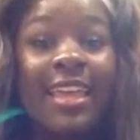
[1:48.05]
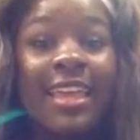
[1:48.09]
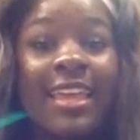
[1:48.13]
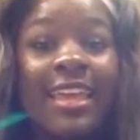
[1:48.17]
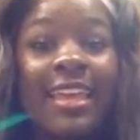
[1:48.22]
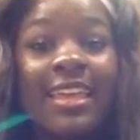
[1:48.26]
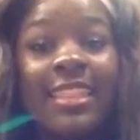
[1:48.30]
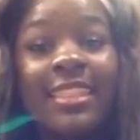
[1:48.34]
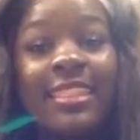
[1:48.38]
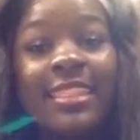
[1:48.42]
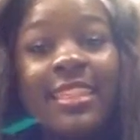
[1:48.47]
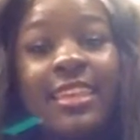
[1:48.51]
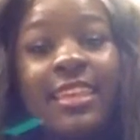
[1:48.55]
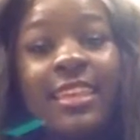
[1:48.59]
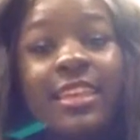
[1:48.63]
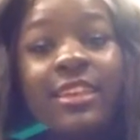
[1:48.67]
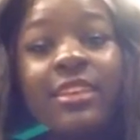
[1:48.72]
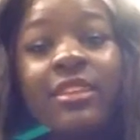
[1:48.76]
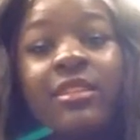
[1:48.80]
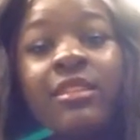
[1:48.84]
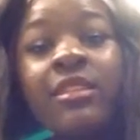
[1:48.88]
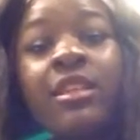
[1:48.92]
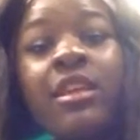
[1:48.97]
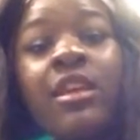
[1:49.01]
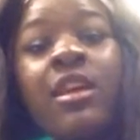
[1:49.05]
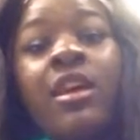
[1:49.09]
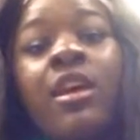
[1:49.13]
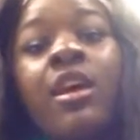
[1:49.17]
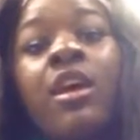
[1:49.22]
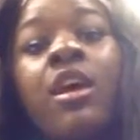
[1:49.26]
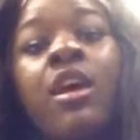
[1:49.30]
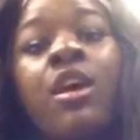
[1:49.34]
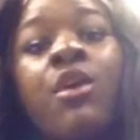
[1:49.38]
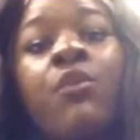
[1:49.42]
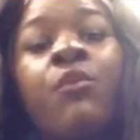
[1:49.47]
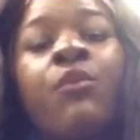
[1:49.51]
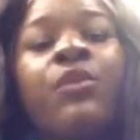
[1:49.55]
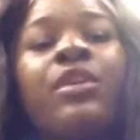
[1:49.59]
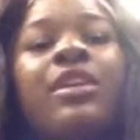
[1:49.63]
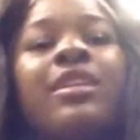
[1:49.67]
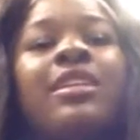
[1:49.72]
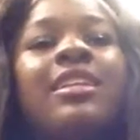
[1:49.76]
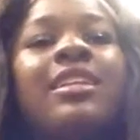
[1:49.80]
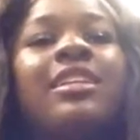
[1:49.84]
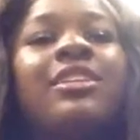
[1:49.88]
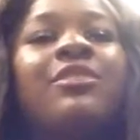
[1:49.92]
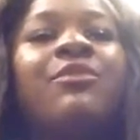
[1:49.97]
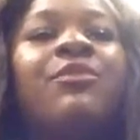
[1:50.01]
and then we
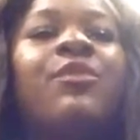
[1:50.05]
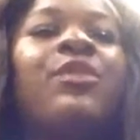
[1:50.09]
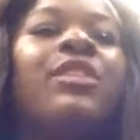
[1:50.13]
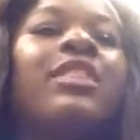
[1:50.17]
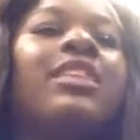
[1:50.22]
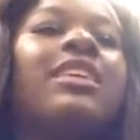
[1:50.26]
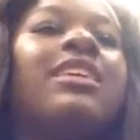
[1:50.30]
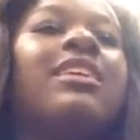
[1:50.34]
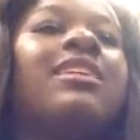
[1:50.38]
didn't really